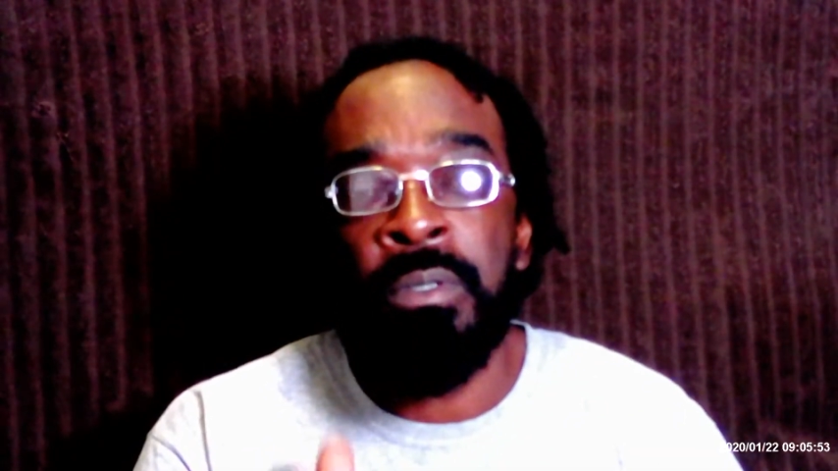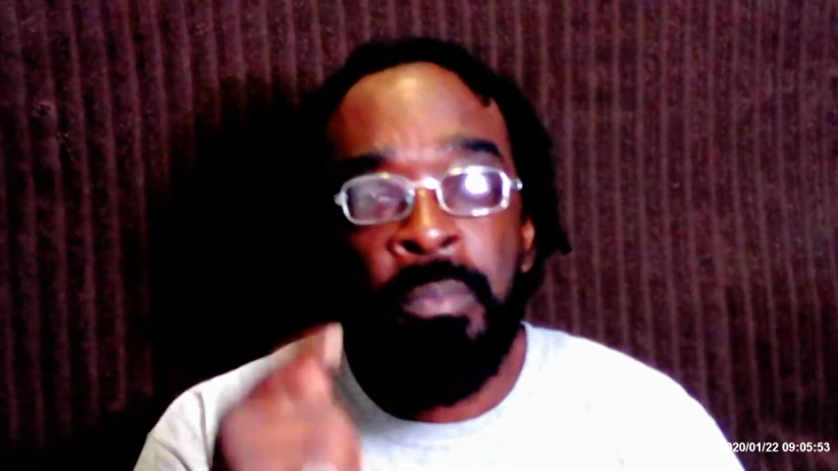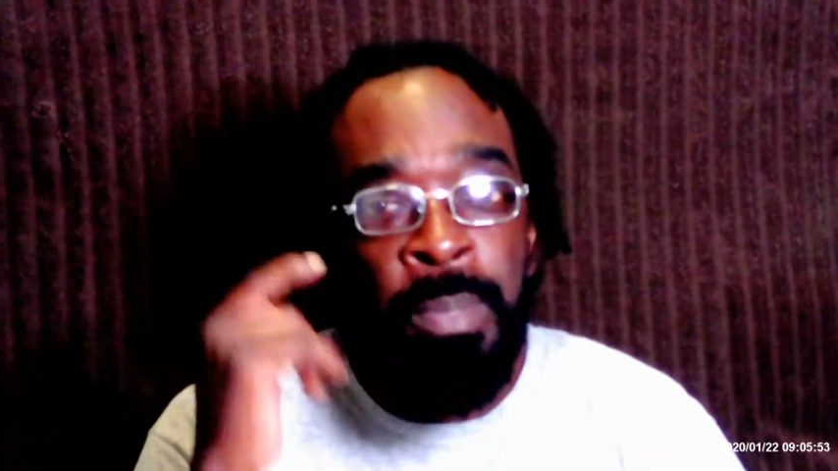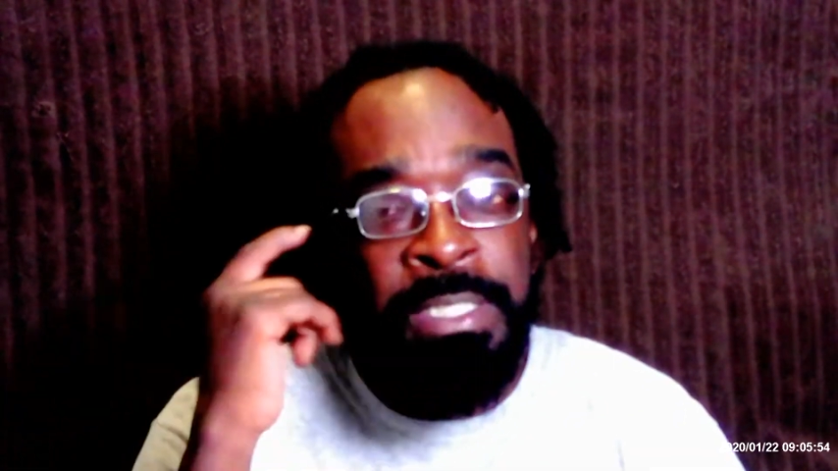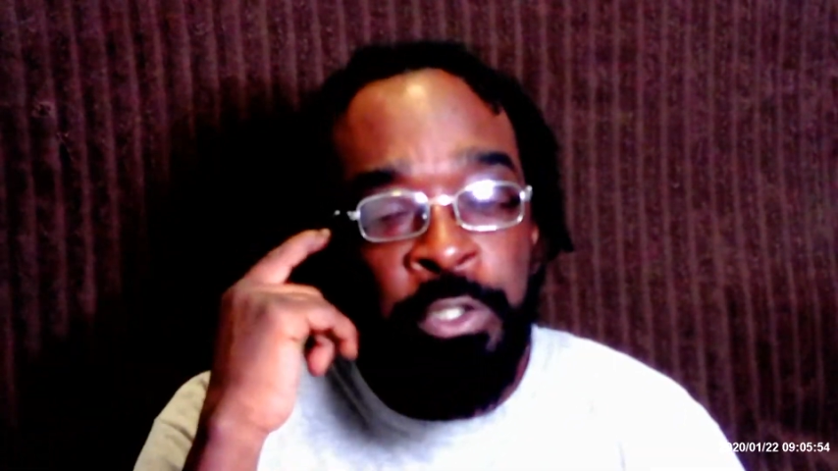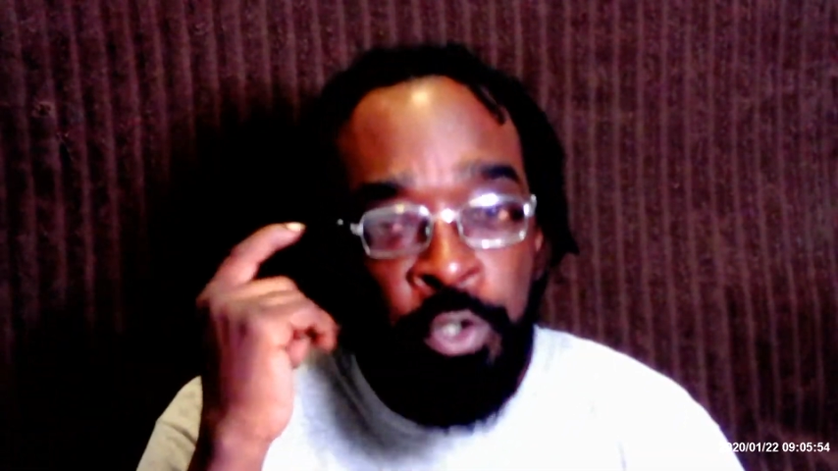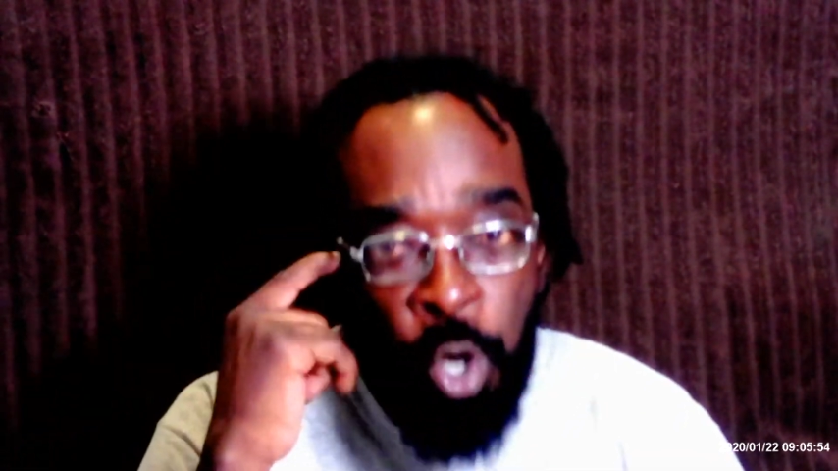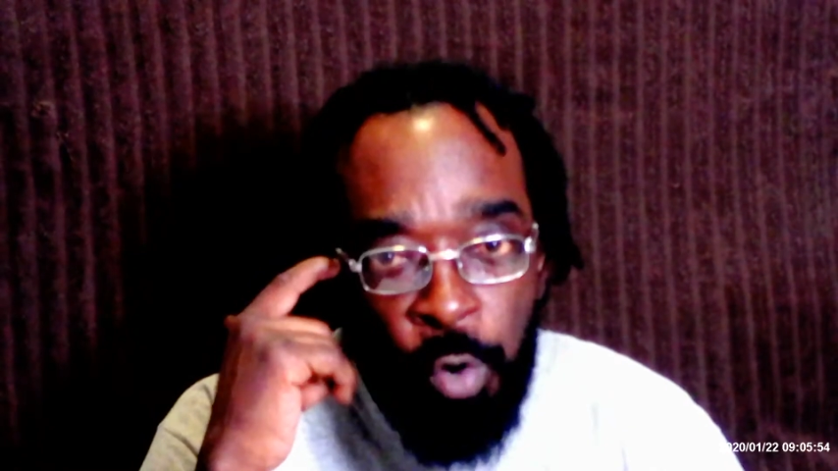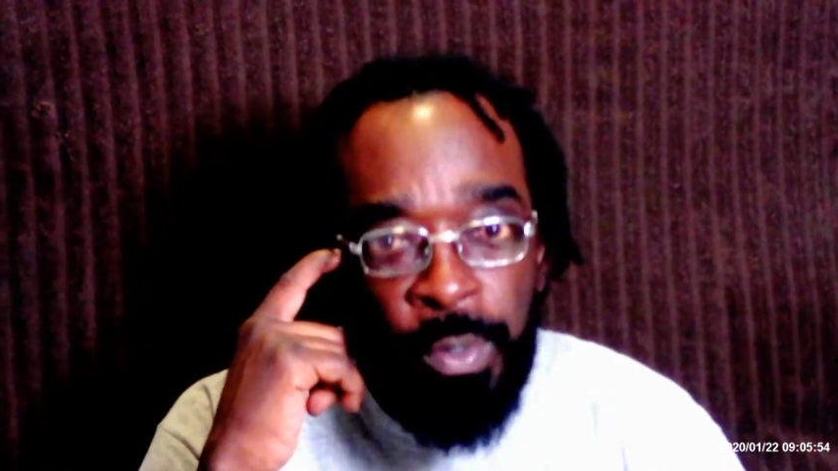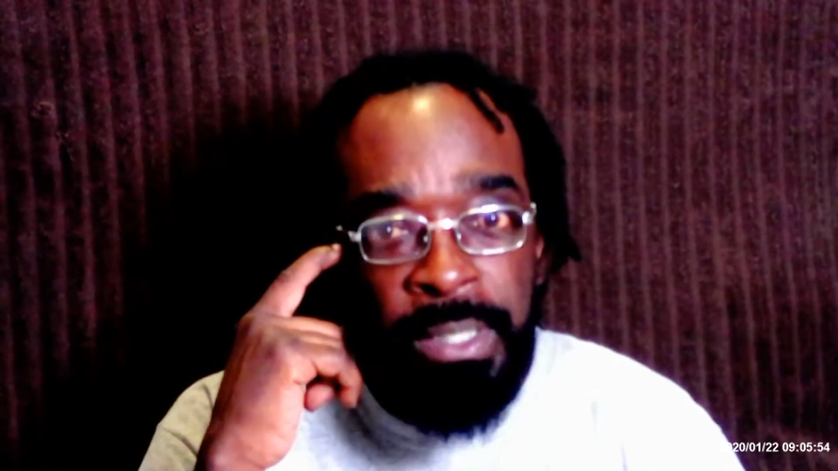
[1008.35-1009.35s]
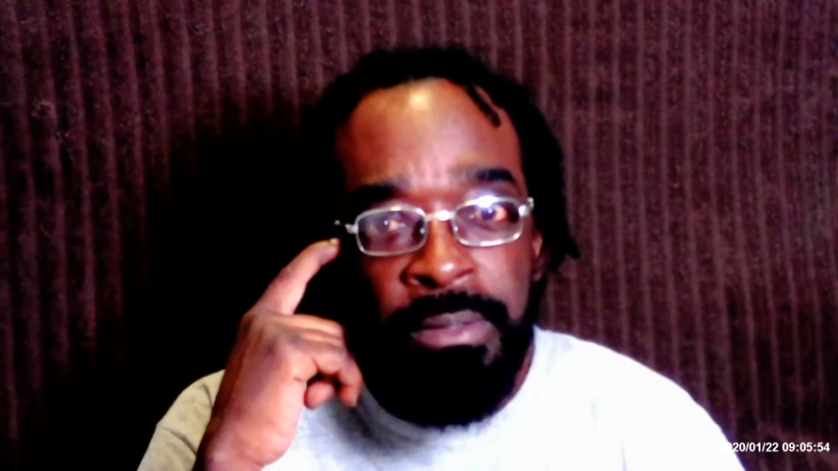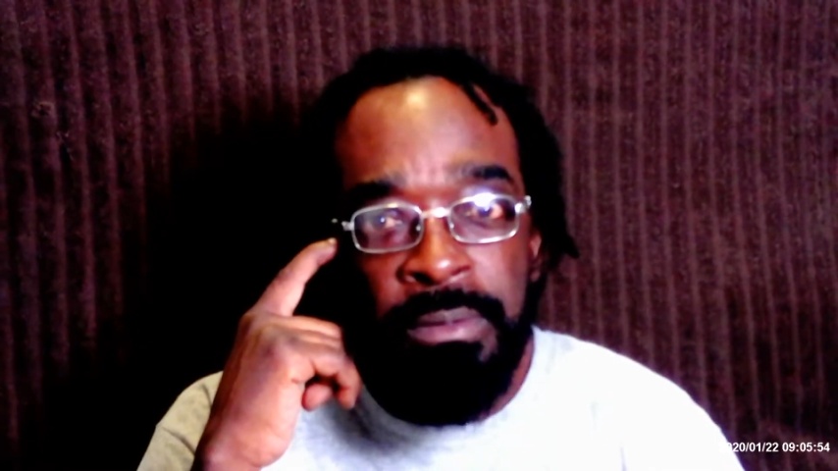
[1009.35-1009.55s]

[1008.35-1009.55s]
But knowing,